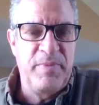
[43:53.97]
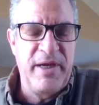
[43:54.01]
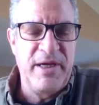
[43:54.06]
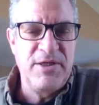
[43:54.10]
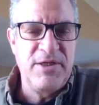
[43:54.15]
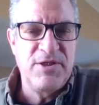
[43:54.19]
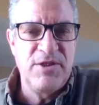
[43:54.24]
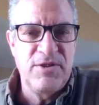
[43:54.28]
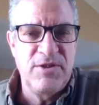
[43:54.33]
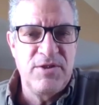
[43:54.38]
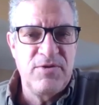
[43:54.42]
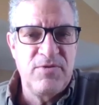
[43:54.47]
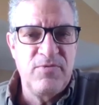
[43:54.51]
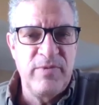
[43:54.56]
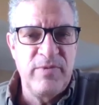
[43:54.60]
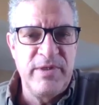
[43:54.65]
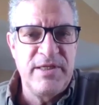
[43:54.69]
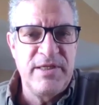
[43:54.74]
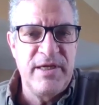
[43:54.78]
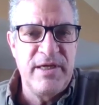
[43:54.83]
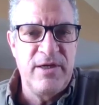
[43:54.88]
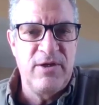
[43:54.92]
patients
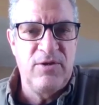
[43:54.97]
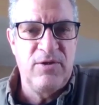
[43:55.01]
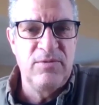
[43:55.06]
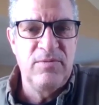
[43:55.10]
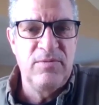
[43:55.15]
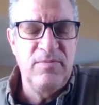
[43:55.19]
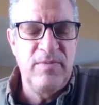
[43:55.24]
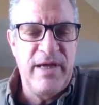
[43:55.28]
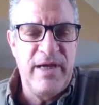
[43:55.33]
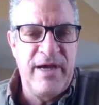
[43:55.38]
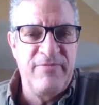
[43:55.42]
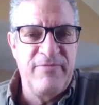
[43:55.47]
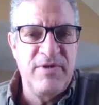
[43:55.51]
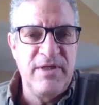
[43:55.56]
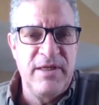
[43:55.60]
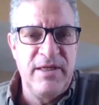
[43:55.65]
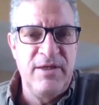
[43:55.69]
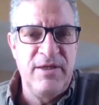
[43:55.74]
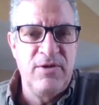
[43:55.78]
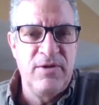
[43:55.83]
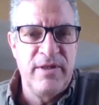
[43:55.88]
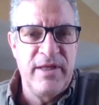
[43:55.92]
retail have to,
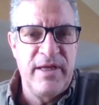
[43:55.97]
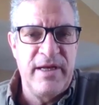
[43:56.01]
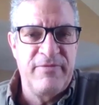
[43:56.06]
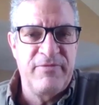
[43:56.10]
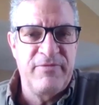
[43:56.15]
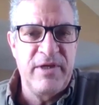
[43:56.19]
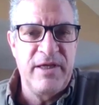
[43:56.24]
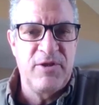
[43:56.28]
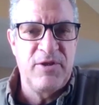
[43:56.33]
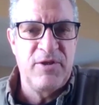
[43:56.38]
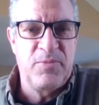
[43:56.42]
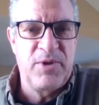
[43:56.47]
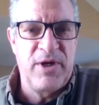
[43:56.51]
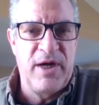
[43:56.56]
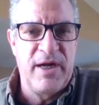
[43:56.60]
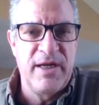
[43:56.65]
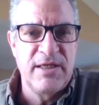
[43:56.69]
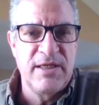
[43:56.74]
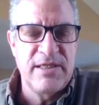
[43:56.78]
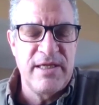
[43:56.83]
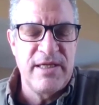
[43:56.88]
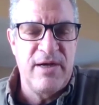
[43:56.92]
they'd have to get the
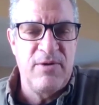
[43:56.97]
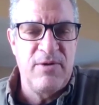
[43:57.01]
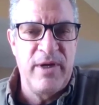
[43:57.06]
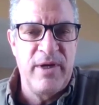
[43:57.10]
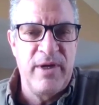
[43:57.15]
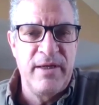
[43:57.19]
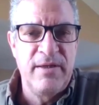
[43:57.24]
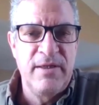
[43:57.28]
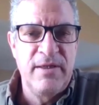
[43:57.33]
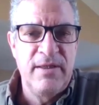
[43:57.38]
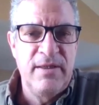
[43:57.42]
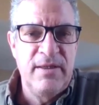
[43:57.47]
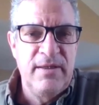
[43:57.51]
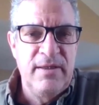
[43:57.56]
products that way.